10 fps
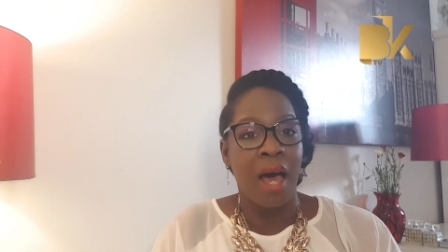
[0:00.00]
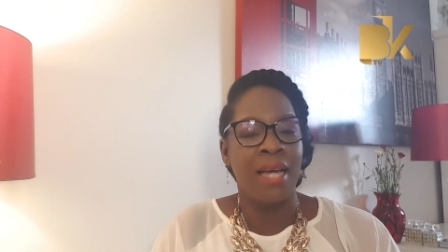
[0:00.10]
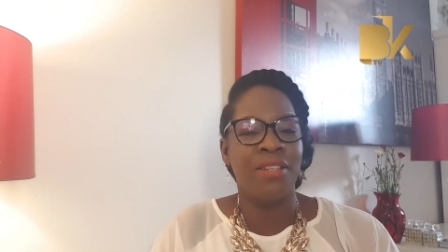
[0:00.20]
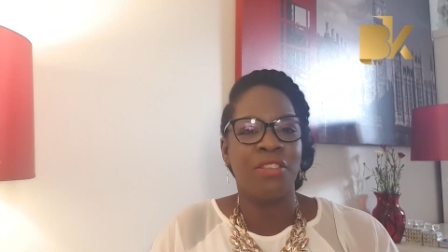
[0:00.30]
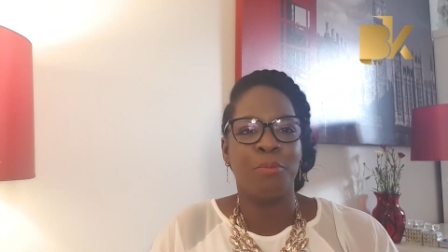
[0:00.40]

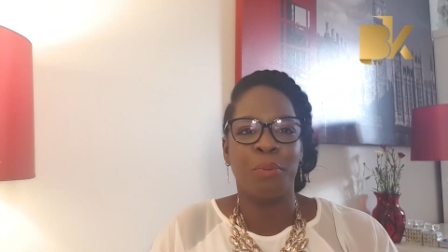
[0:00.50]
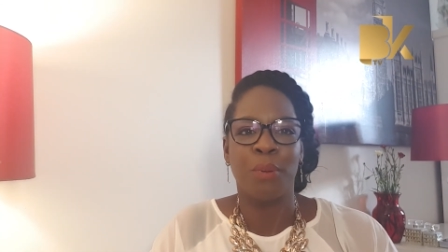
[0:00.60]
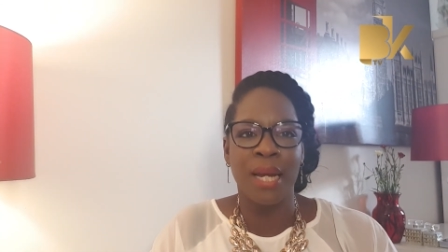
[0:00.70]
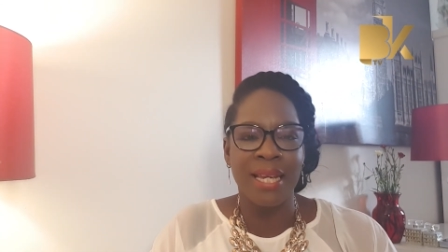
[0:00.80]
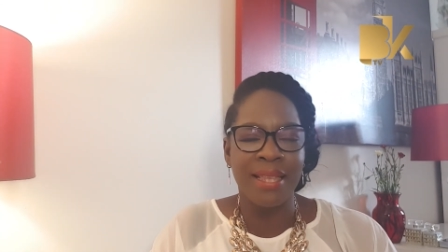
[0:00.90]
I just
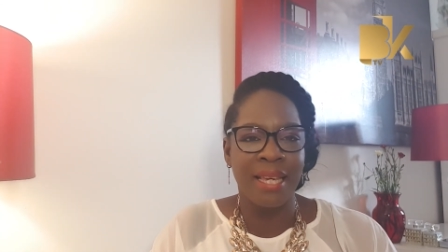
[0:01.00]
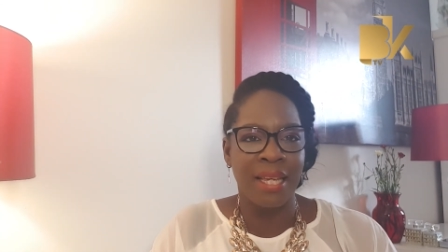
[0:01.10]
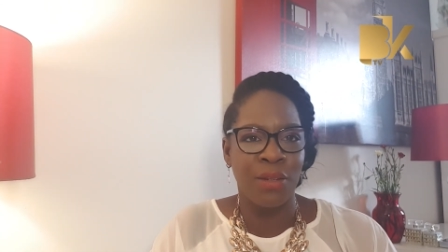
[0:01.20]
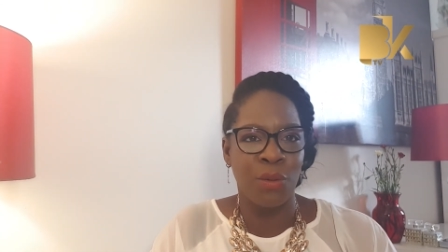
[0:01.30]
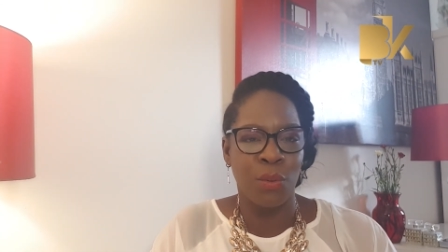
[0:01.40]
pray that
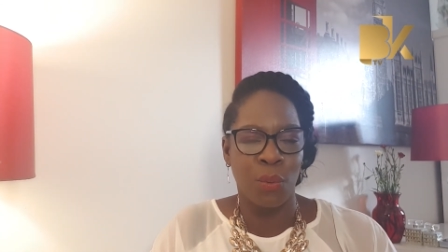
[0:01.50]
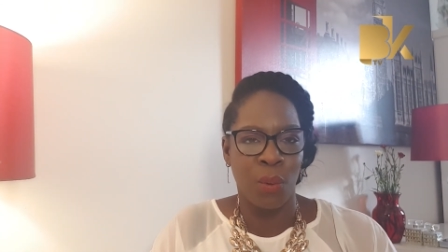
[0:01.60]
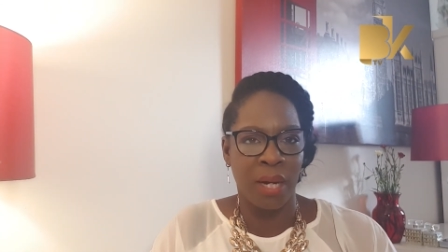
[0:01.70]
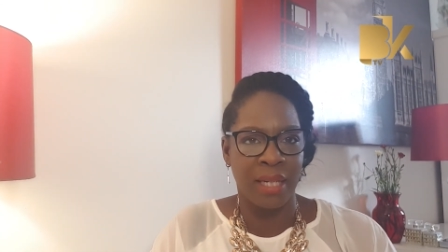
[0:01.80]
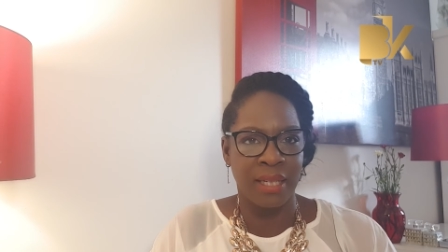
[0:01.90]
in your
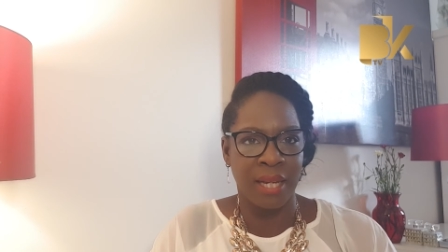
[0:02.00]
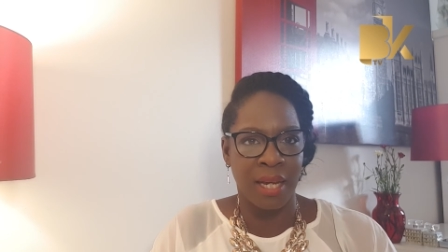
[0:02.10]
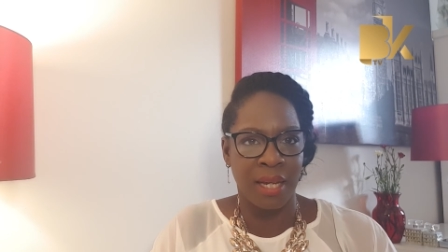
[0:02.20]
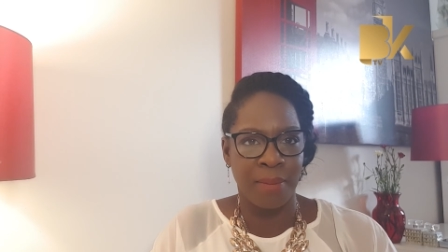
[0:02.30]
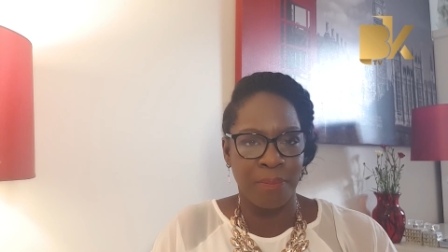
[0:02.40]
quiet
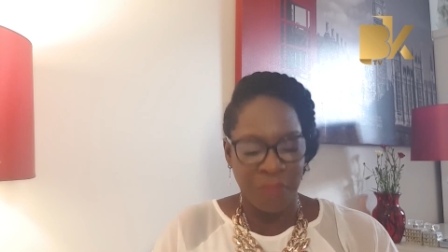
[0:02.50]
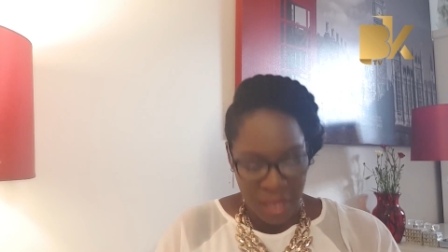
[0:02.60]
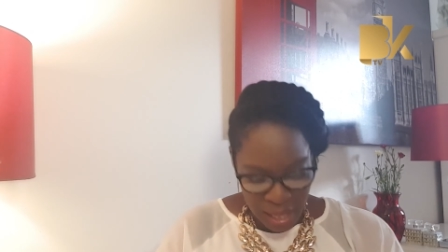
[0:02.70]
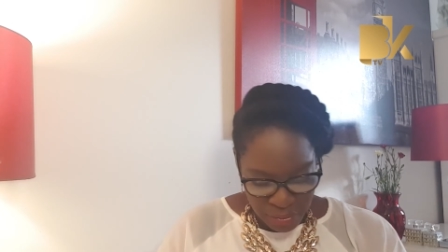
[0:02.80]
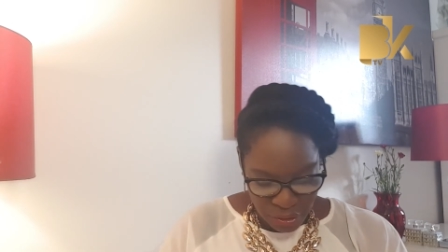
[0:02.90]
time
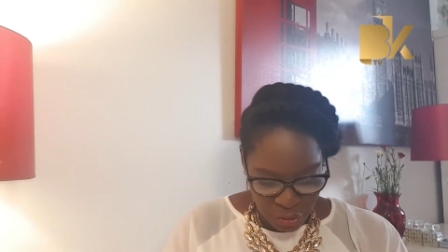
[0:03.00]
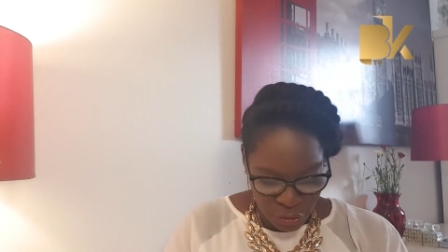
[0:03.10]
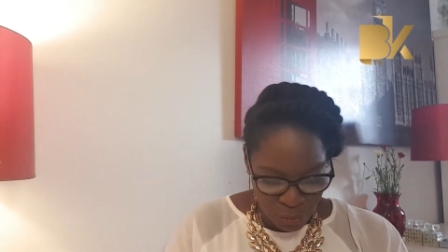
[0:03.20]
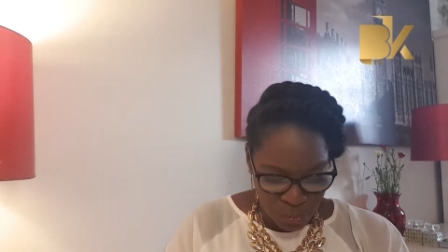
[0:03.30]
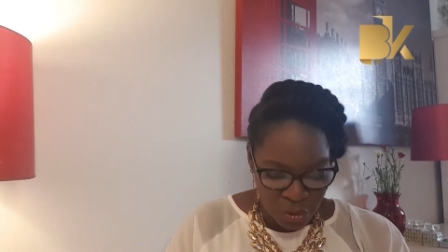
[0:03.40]
that
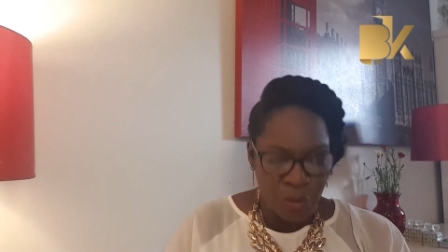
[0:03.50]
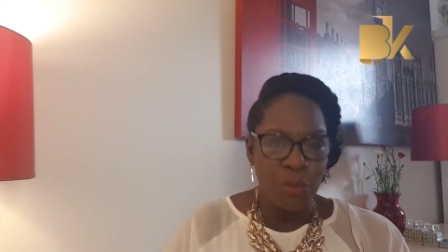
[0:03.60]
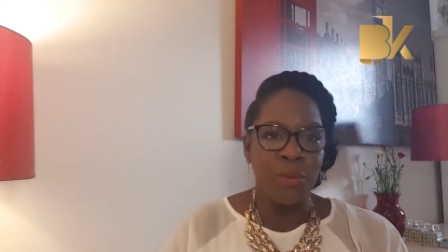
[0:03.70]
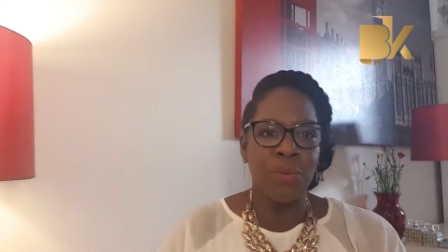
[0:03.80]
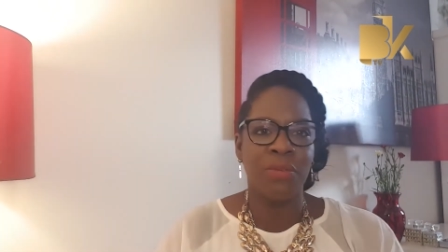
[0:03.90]
you
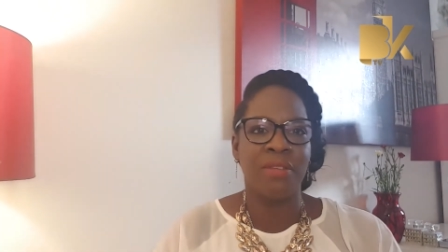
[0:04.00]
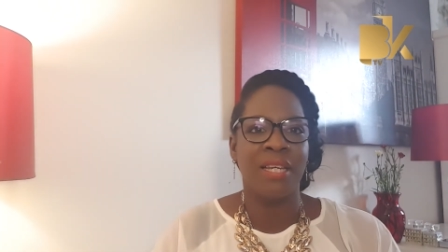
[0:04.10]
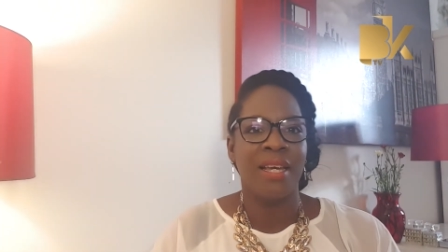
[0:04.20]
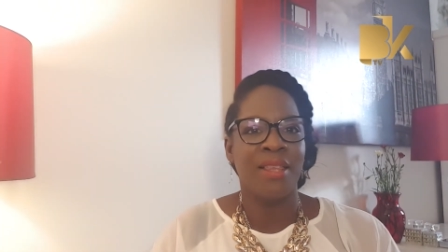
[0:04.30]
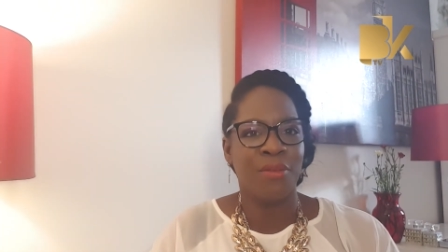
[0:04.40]
used
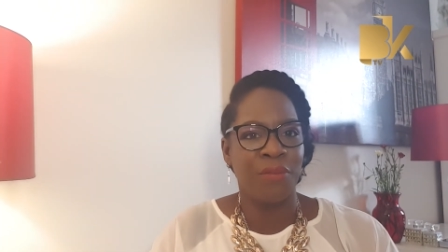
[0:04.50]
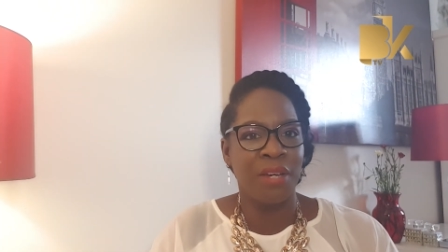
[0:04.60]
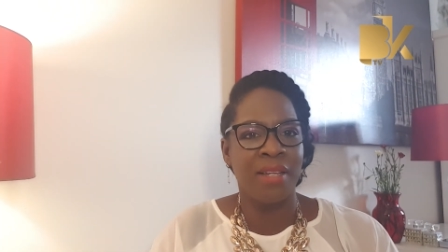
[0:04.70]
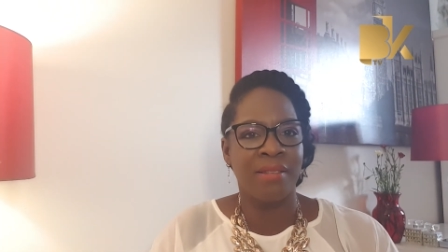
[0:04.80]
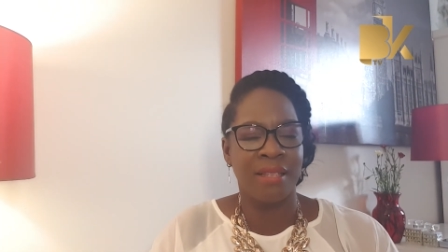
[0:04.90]
the
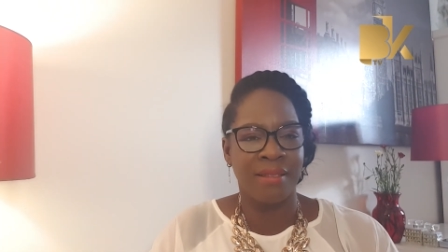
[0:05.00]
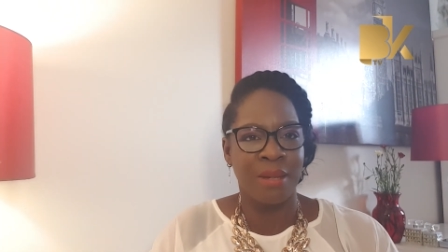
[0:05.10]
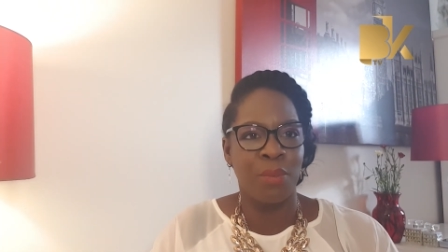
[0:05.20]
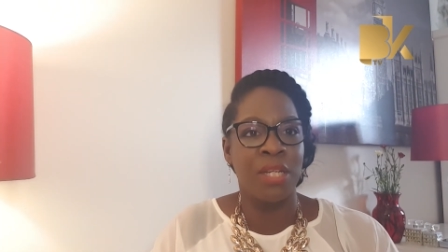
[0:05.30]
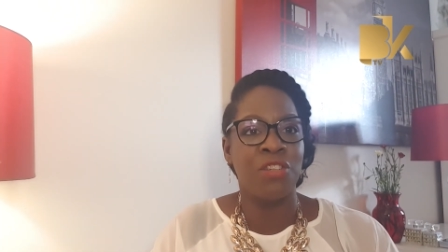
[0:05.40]
verses
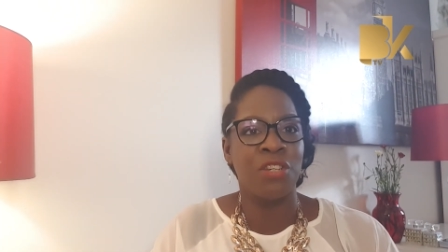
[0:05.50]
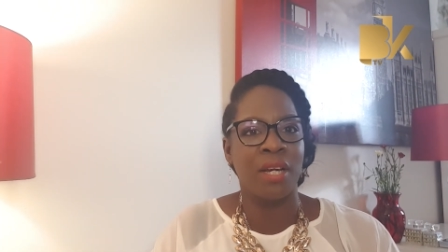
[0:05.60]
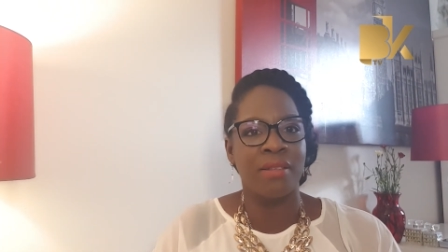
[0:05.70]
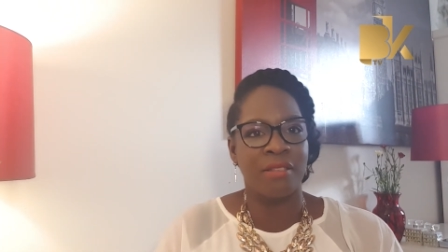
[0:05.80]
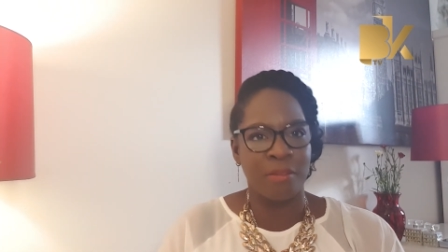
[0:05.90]
that we
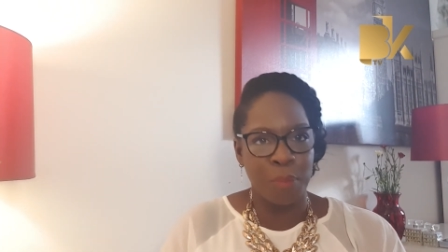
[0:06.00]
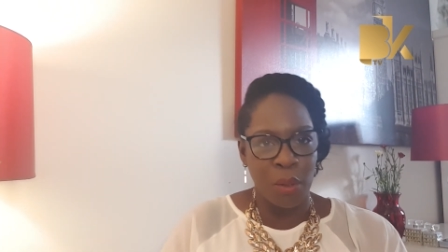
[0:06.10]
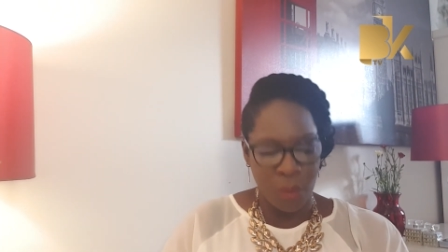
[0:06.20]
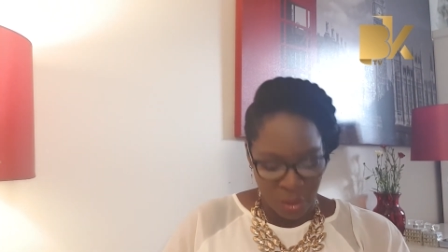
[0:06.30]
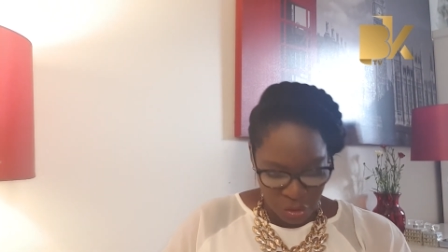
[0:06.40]
just
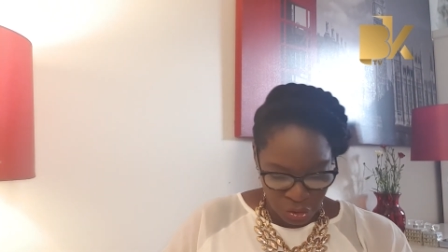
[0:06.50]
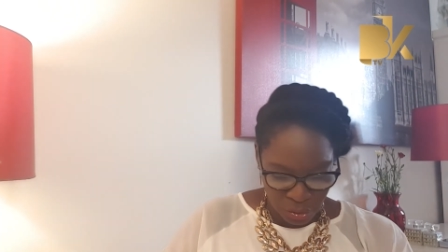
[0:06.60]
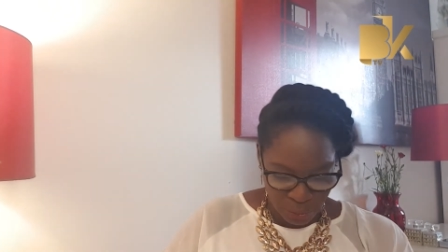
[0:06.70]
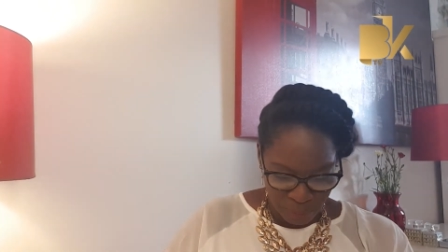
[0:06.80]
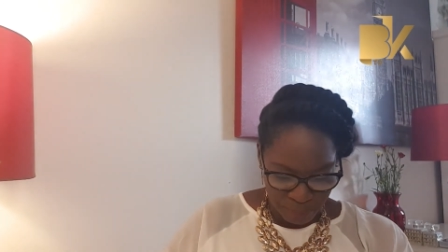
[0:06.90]
spoke to,